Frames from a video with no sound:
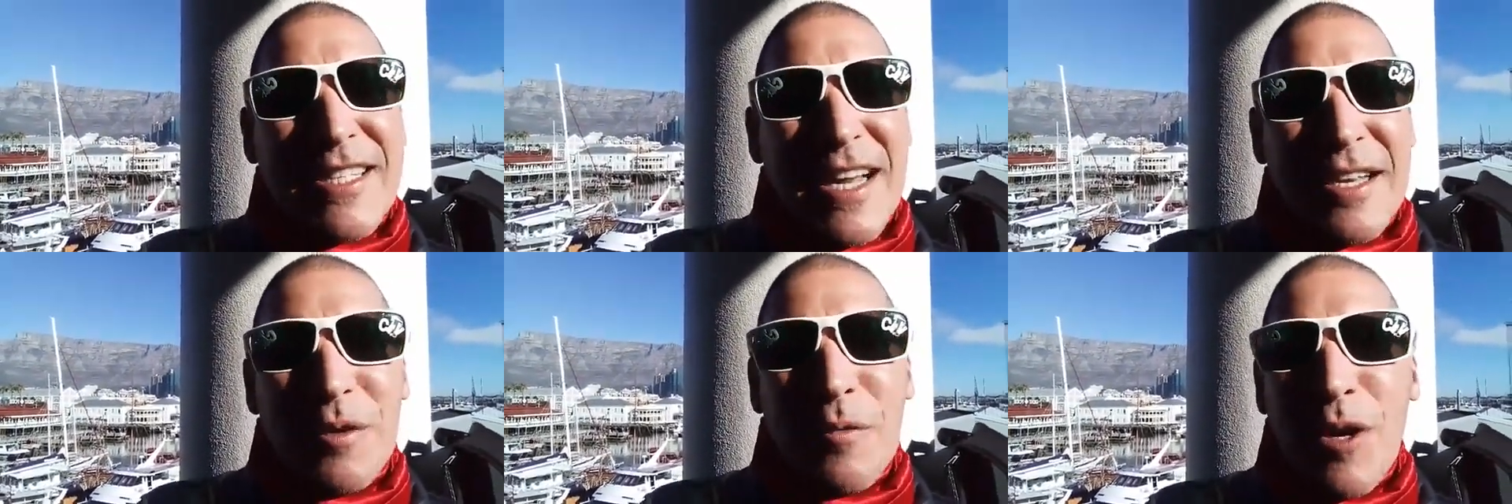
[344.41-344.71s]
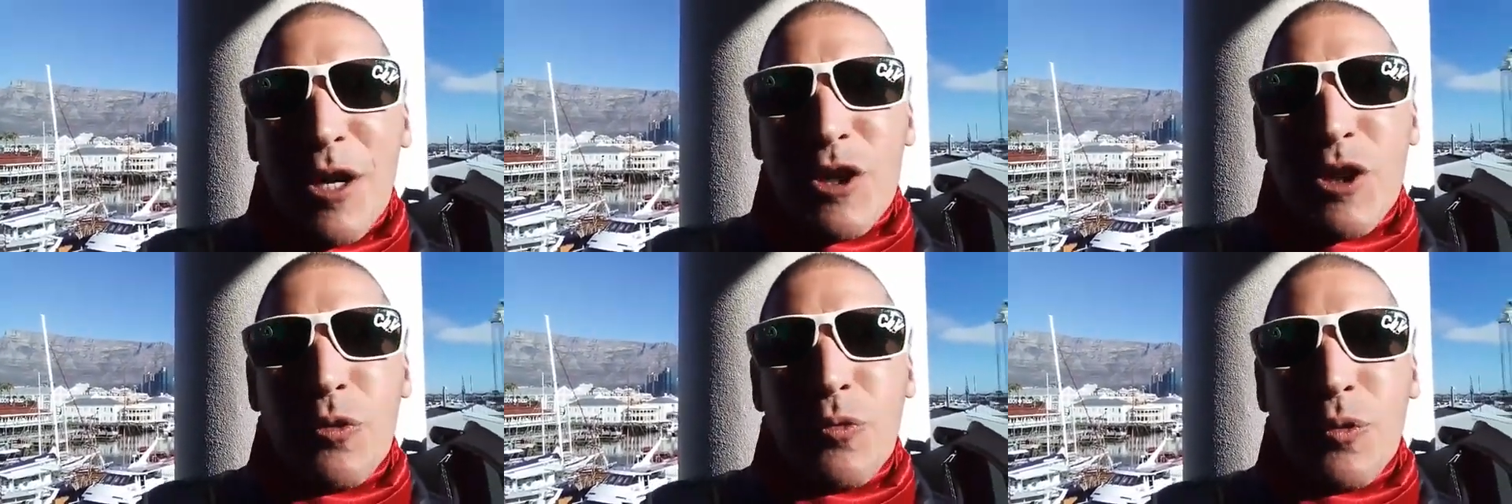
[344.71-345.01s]

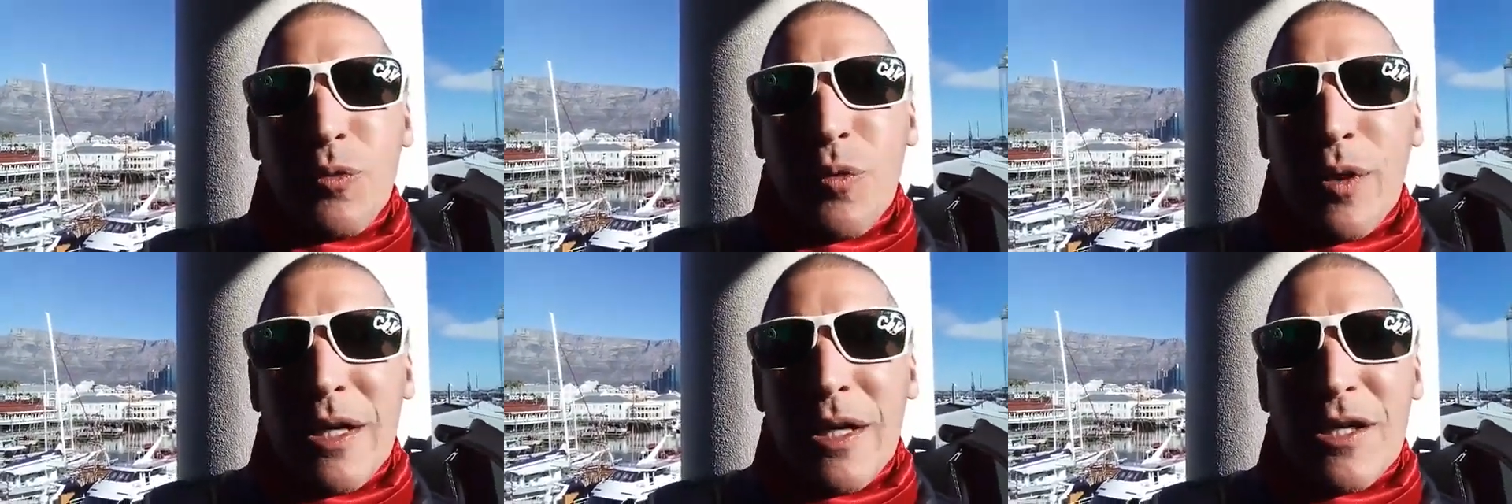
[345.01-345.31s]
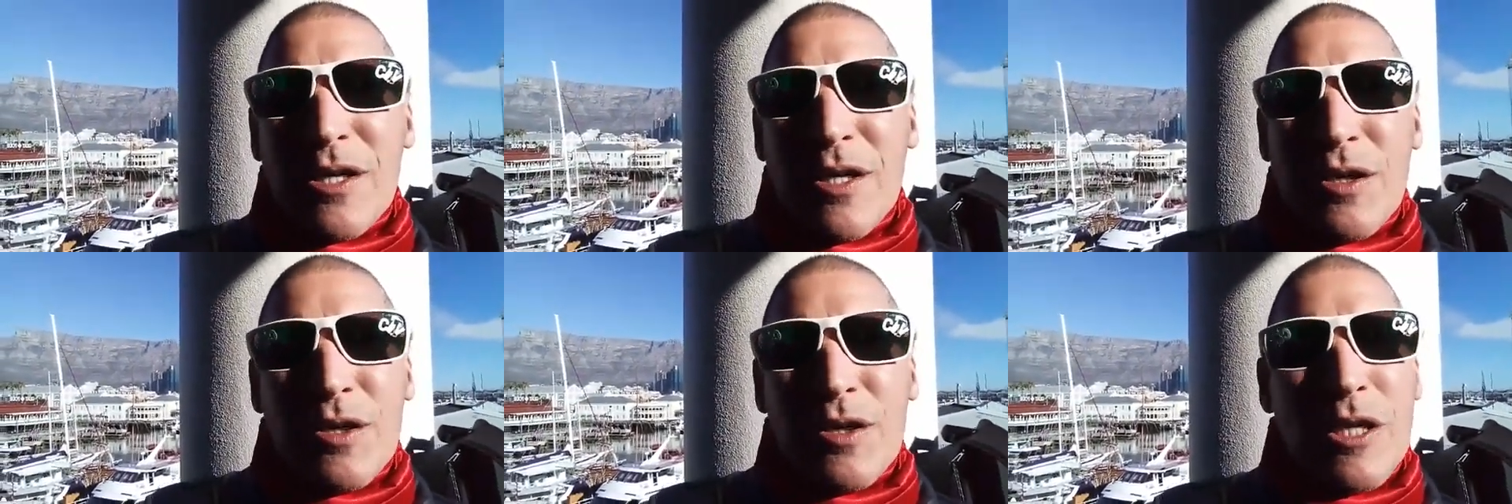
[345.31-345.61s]
Otherwise, you wouldn't want to
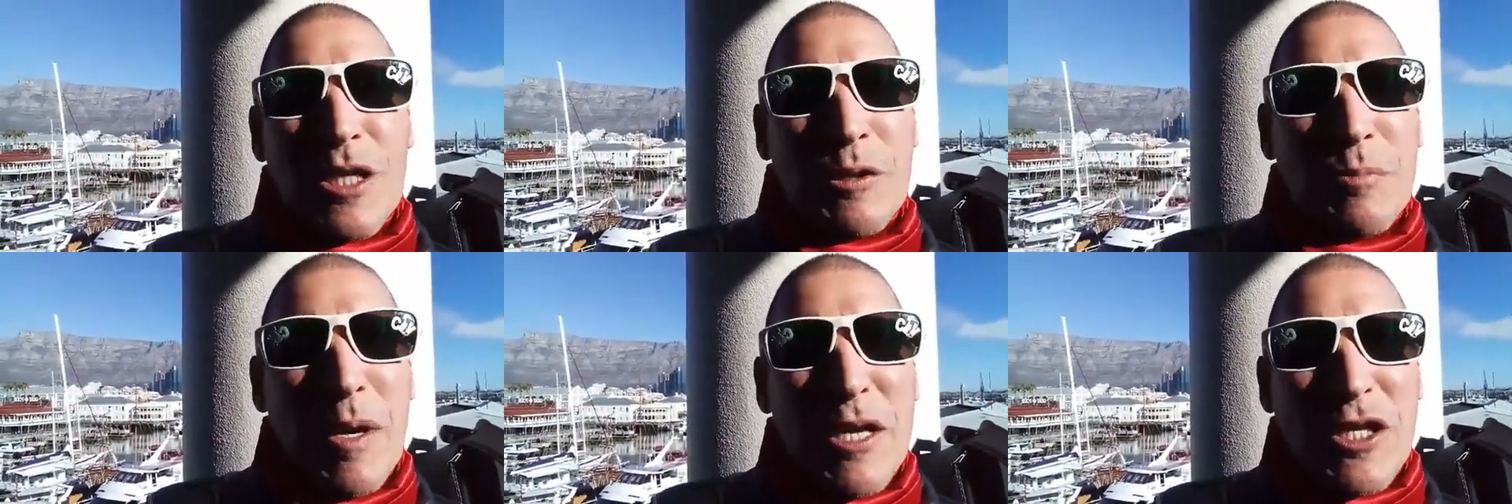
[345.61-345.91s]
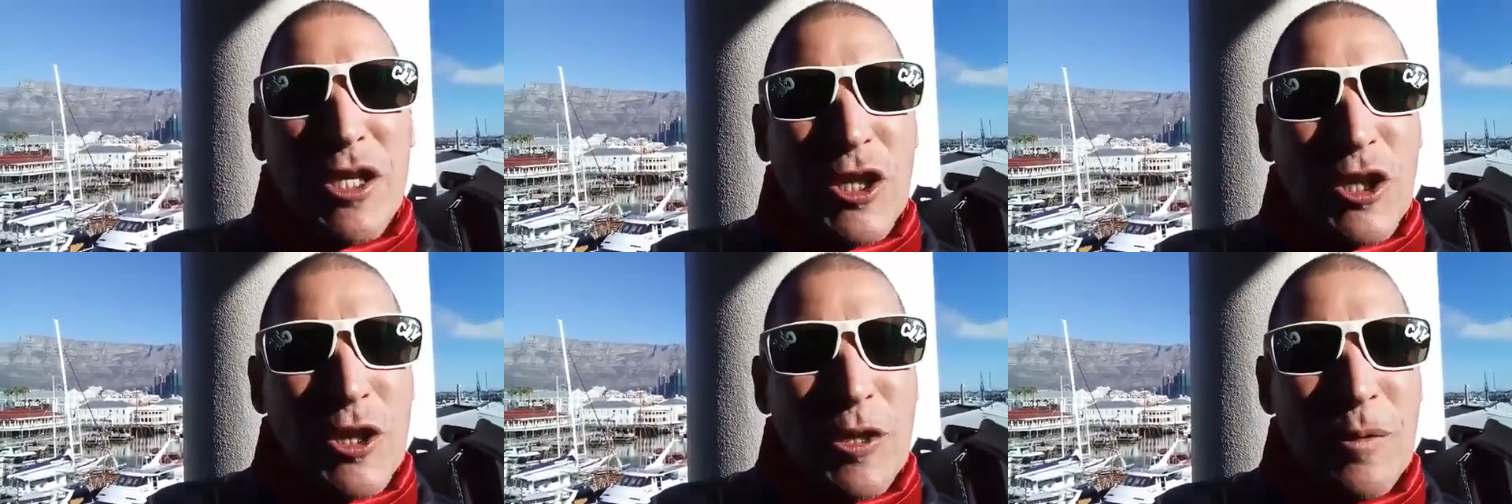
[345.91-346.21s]
listen to this
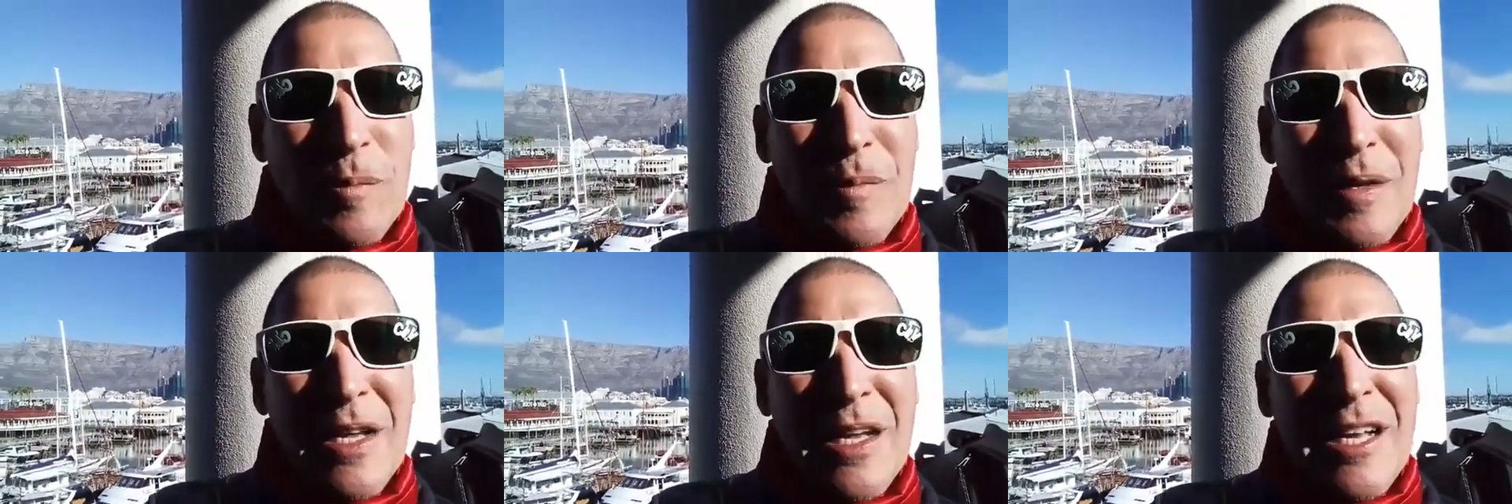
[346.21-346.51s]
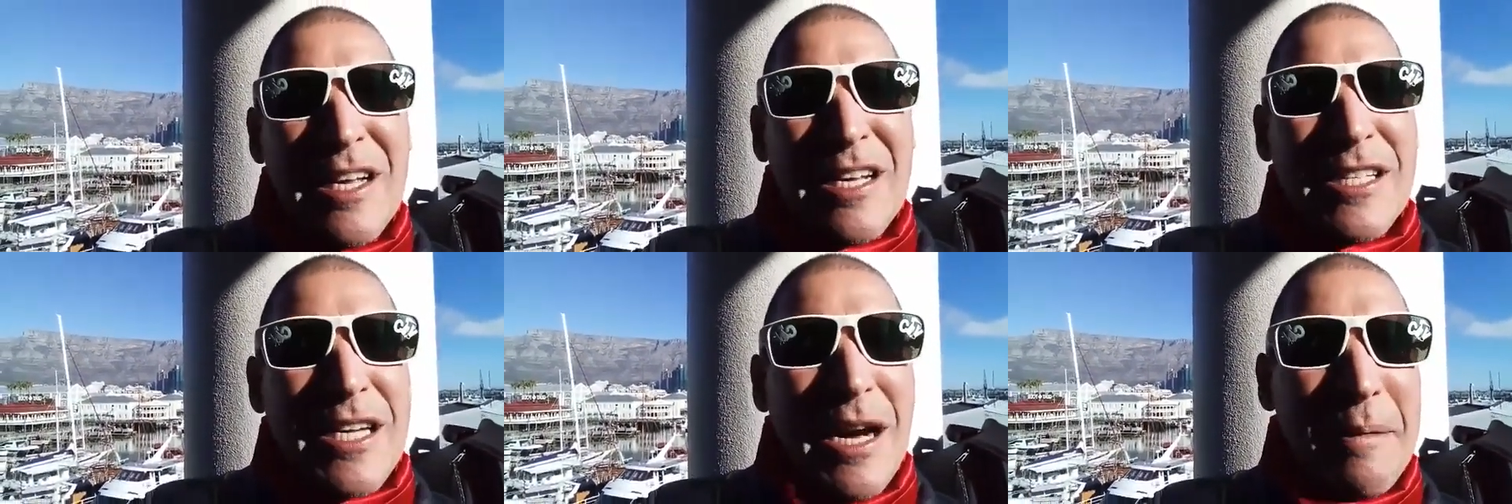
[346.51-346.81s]
message.
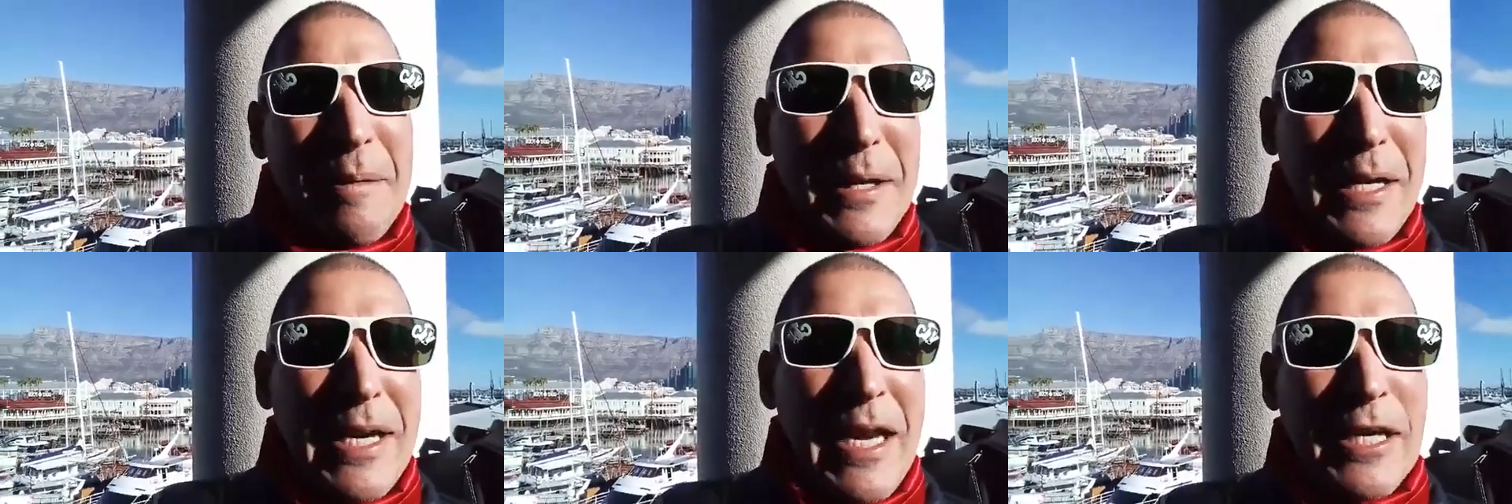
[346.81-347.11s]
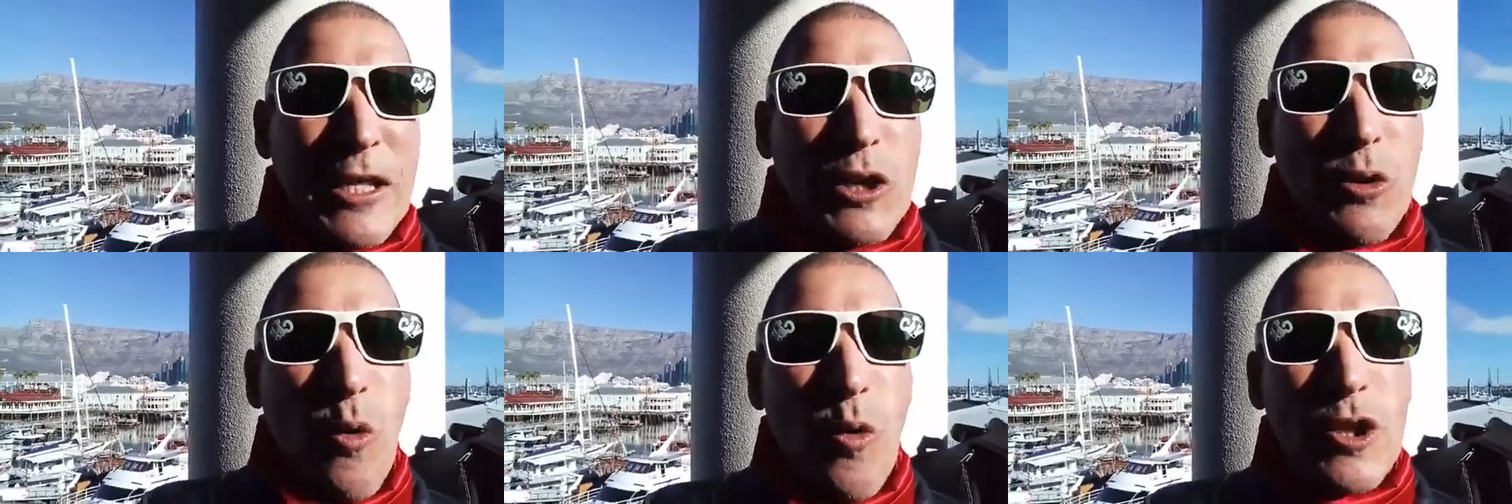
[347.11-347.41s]
So I'm going to head
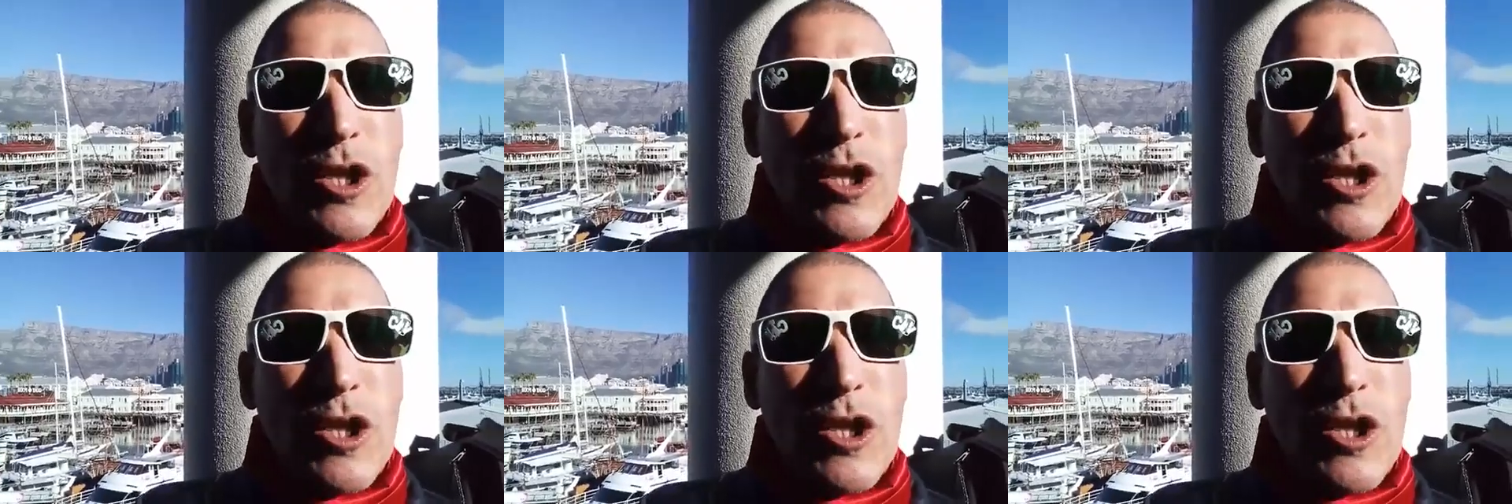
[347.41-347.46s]
towards the